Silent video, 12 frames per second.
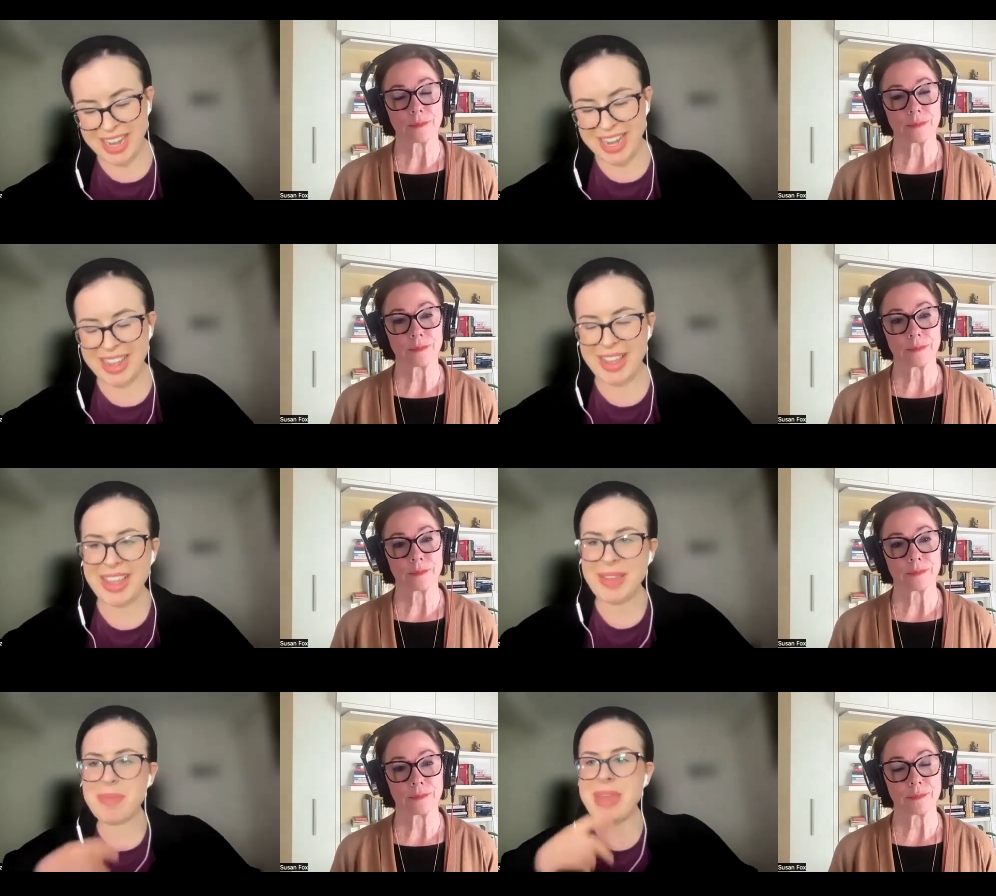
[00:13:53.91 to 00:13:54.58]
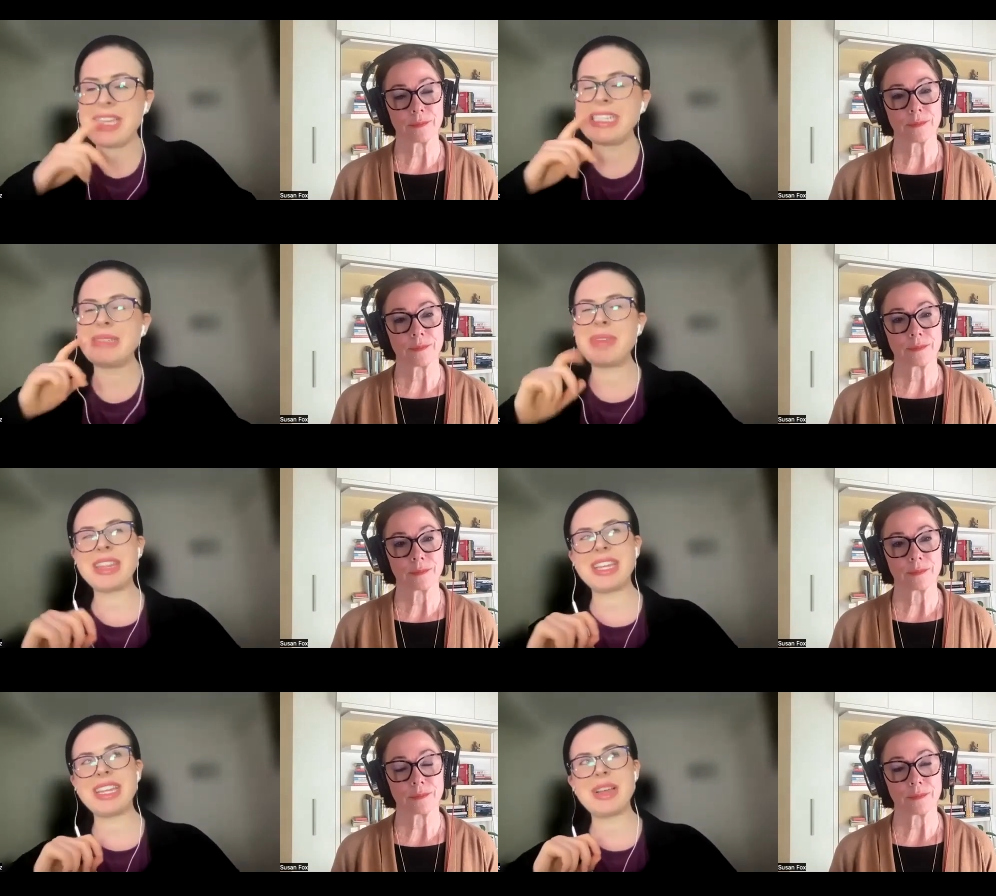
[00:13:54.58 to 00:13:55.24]
Speaker 1: And it, it makes
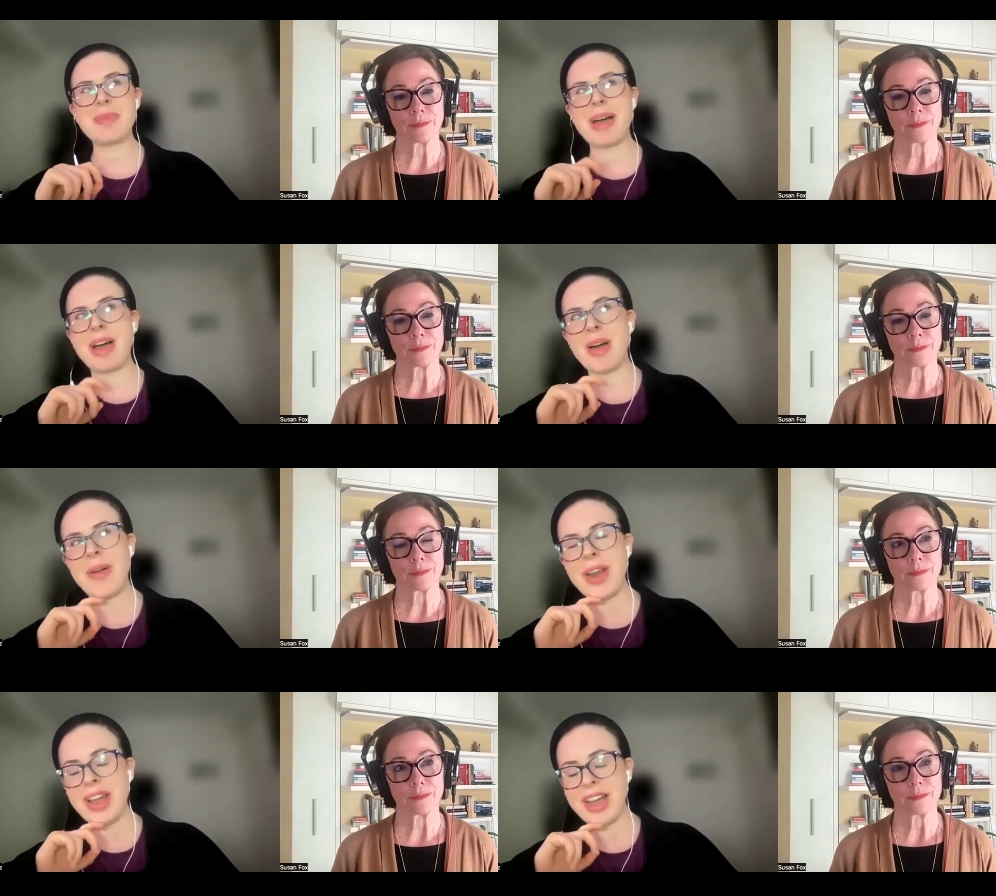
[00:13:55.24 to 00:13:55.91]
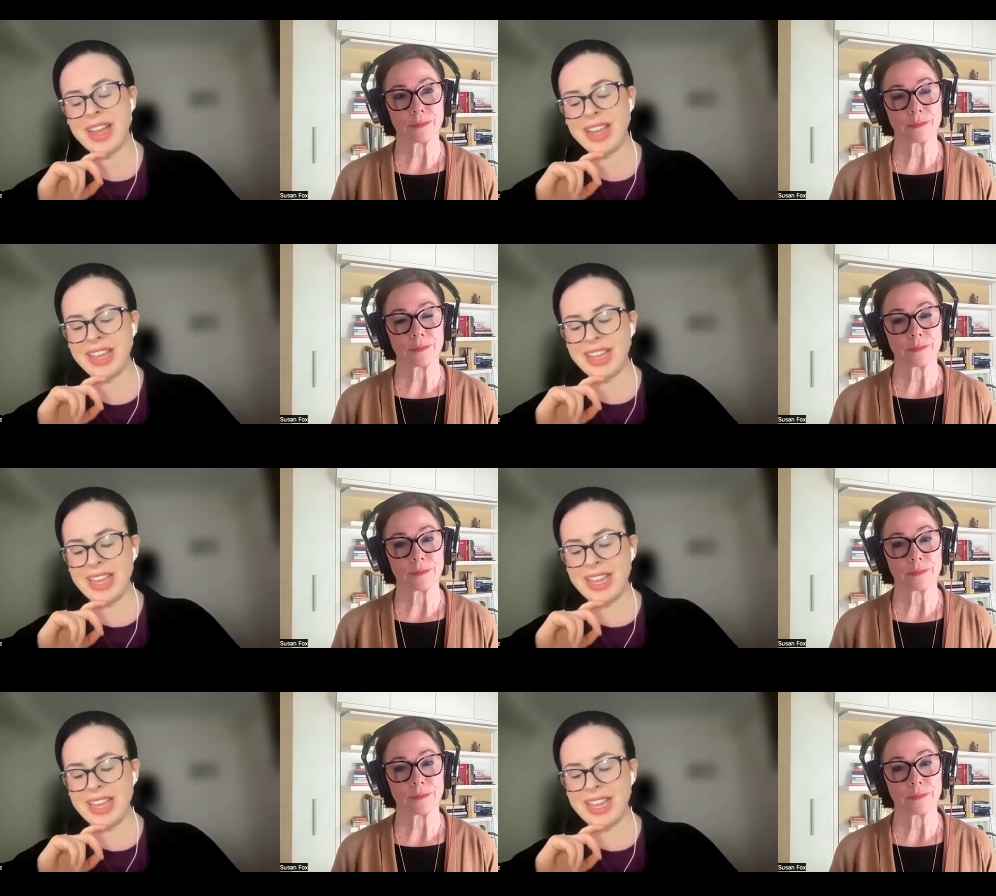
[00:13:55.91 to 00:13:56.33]
me think about uh,